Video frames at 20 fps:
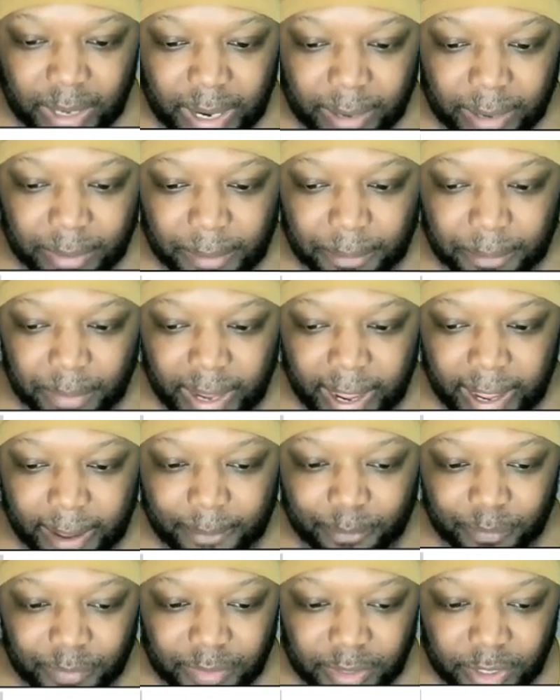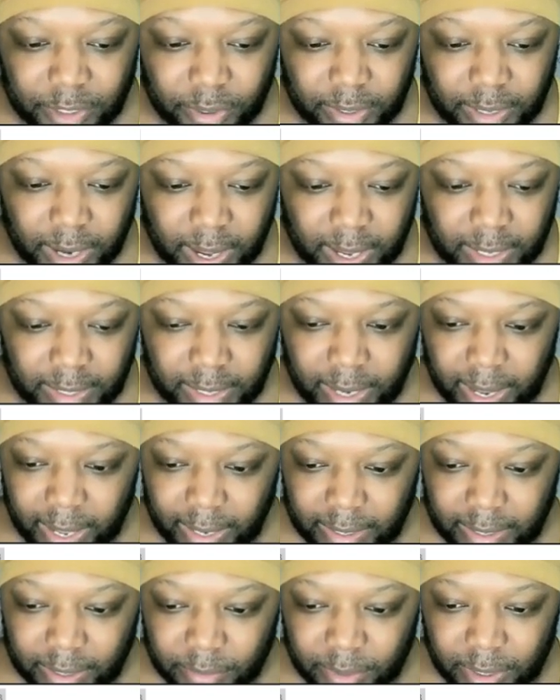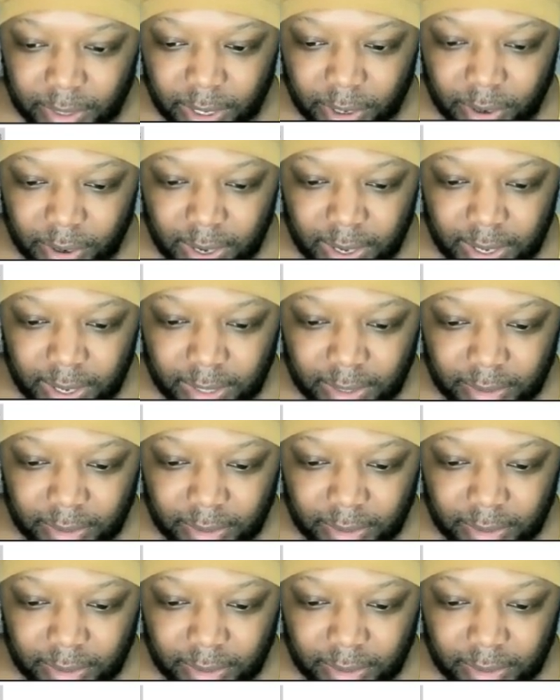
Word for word: blah, blah, blah, doing all of that. It will go